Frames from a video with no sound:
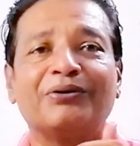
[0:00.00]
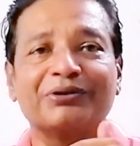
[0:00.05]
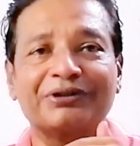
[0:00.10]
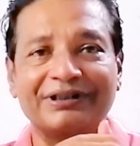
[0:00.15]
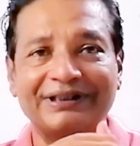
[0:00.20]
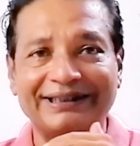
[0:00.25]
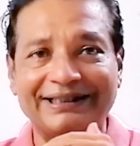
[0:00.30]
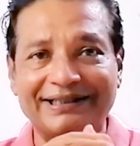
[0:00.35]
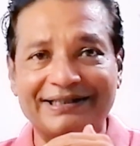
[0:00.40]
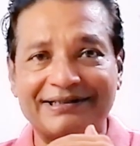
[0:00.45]

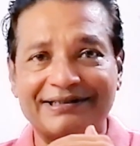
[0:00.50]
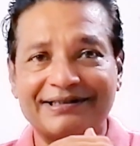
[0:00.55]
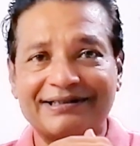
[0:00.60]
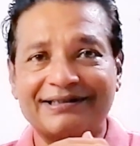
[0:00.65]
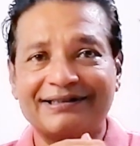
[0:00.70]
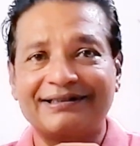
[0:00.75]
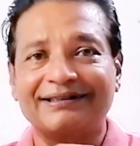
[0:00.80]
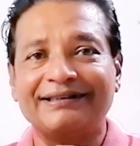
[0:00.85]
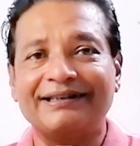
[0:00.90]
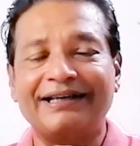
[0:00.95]
author is.
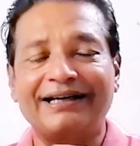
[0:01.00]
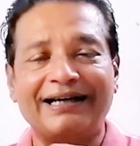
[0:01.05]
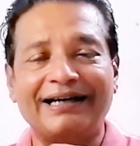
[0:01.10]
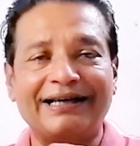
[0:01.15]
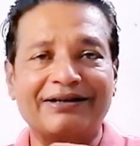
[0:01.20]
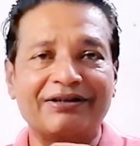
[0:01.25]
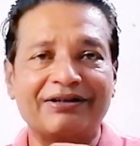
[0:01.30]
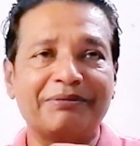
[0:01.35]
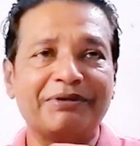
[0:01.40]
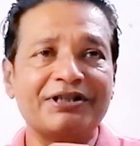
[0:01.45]
They
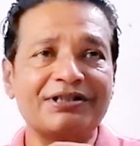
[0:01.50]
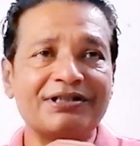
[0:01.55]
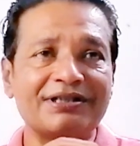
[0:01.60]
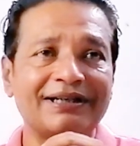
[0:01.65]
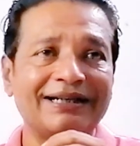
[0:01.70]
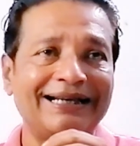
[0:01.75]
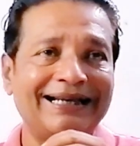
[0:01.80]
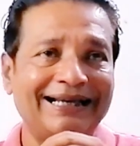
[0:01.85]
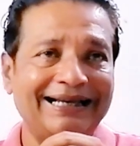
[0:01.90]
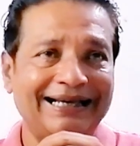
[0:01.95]
are anonymous,
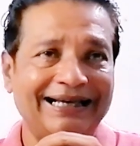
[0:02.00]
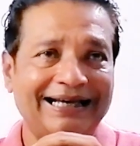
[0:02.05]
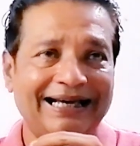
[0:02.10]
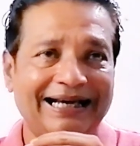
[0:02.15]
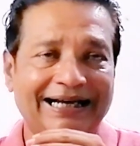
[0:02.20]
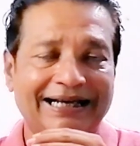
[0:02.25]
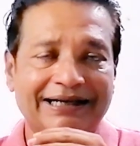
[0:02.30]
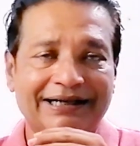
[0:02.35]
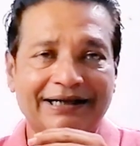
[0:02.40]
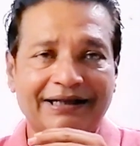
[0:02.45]

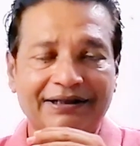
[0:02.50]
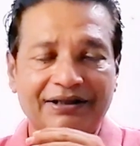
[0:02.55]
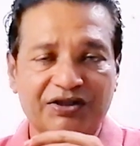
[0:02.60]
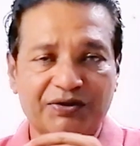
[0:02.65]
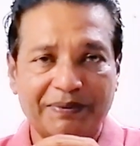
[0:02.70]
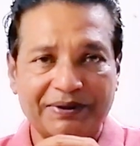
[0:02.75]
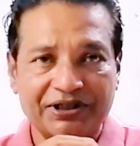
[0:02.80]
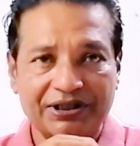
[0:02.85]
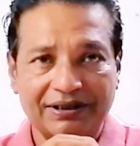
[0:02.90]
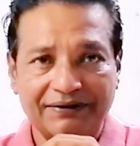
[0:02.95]
and another
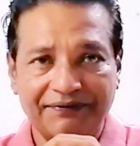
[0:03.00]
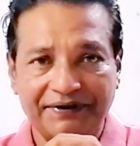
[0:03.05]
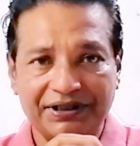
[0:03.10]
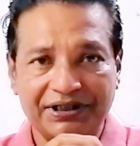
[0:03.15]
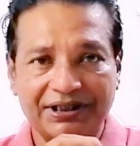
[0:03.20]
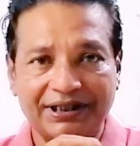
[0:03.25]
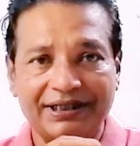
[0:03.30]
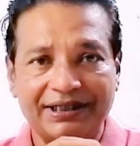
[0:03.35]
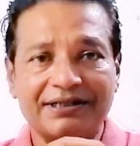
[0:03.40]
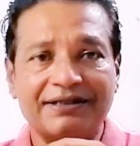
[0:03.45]
special
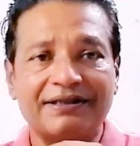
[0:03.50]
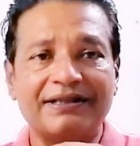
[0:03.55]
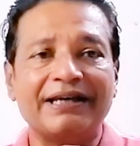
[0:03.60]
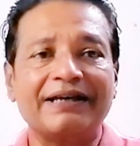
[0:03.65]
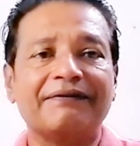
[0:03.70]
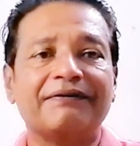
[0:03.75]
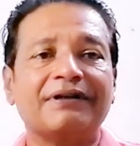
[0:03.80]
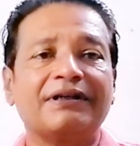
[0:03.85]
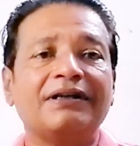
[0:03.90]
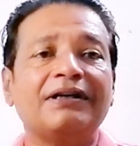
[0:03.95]
feature is
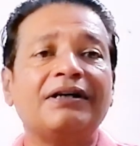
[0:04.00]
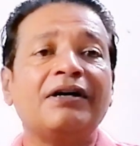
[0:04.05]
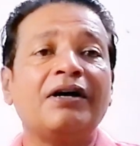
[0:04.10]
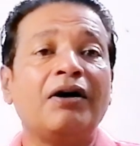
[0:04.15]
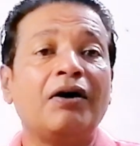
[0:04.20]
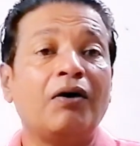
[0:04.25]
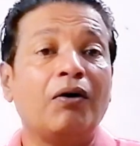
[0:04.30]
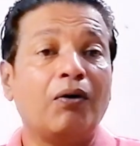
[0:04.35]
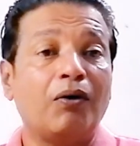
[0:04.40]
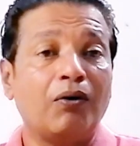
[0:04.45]
they were
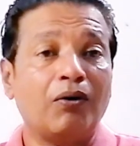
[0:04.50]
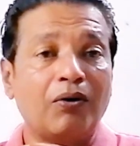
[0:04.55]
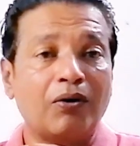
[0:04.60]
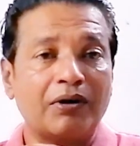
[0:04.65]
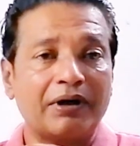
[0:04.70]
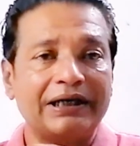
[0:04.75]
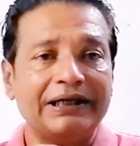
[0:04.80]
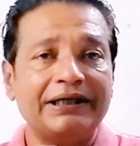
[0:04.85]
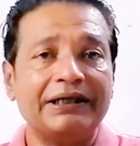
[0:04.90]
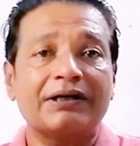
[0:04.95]

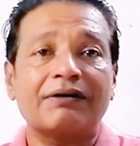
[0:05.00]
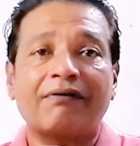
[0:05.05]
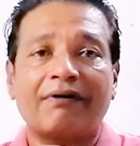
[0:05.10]
orally